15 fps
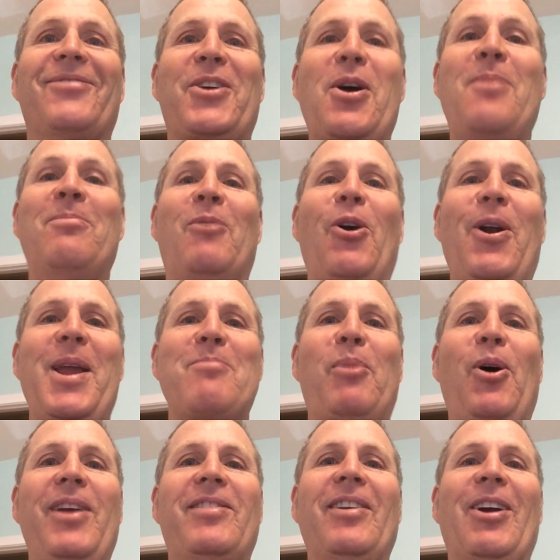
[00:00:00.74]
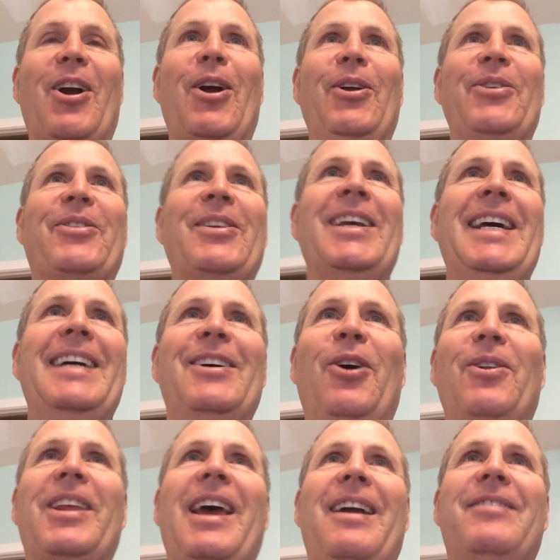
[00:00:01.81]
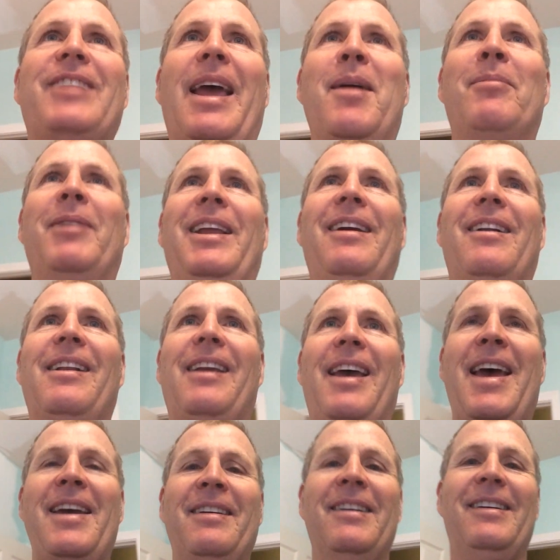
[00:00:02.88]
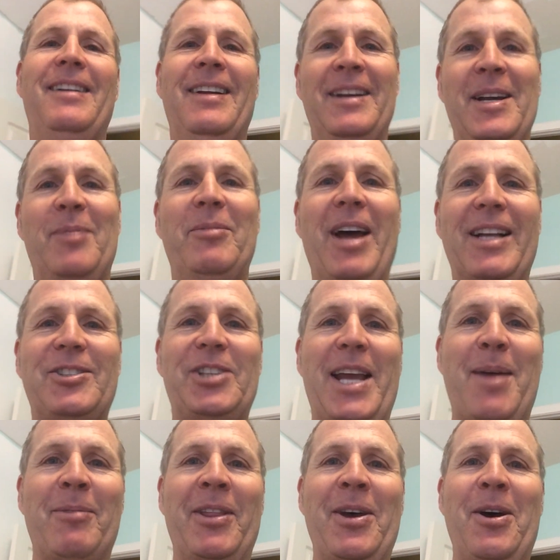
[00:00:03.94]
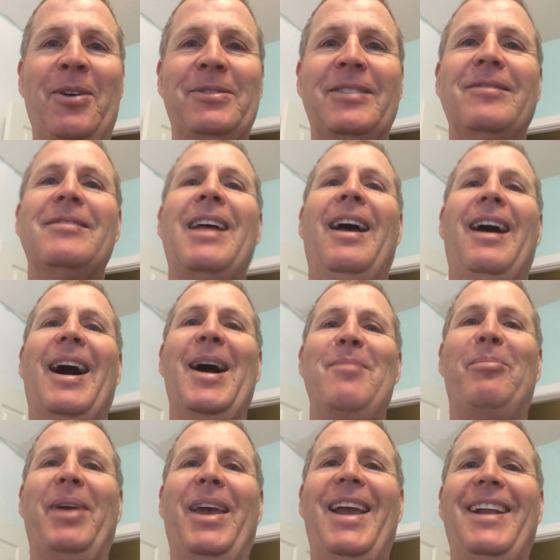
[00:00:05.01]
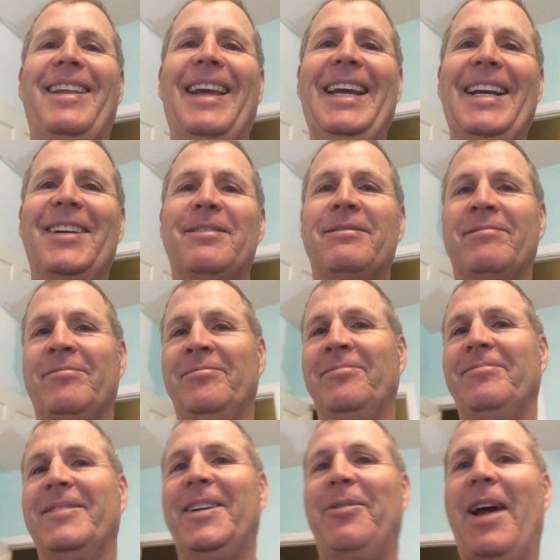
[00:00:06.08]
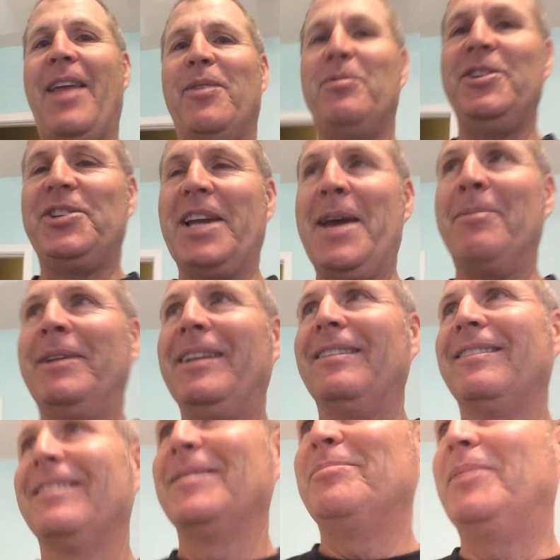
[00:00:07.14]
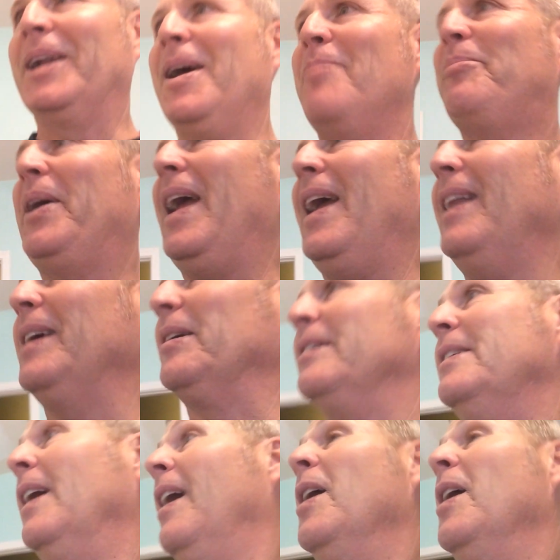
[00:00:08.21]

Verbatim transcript: Good morning, boys and girls. Old guy jamming here today. Not jamming though. I'm painting. I'd rather be jamming, but I'm painting.